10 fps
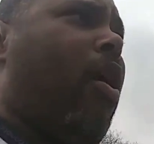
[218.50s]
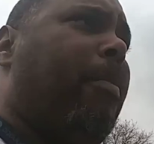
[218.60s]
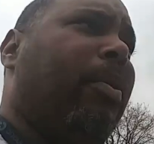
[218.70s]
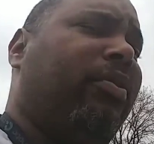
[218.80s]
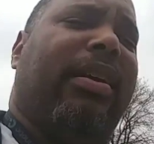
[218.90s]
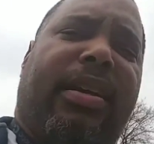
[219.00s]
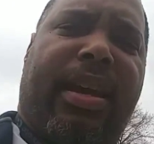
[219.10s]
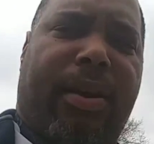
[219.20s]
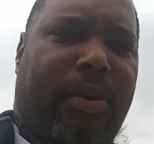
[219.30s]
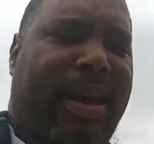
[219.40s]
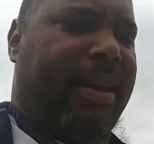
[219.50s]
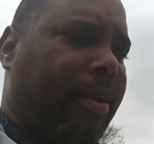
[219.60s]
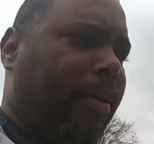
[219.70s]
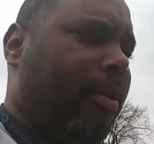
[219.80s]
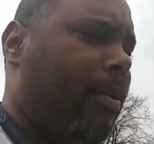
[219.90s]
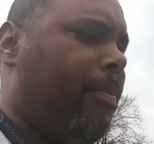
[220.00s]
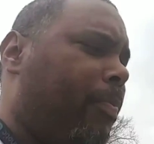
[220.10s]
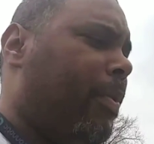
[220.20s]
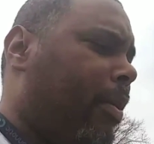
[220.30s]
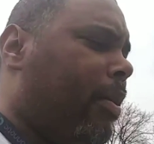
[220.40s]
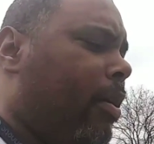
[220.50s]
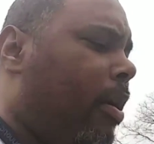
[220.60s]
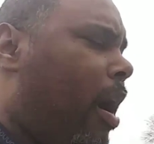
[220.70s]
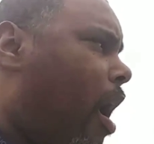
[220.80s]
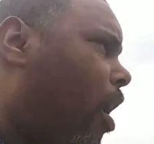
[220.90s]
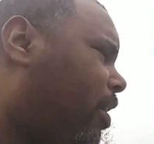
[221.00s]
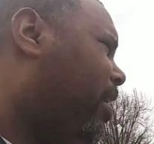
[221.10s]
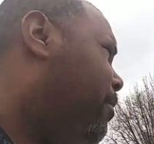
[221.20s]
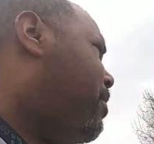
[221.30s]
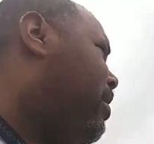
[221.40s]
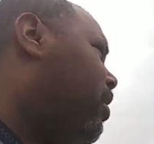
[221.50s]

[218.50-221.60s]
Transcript: almost a year later our company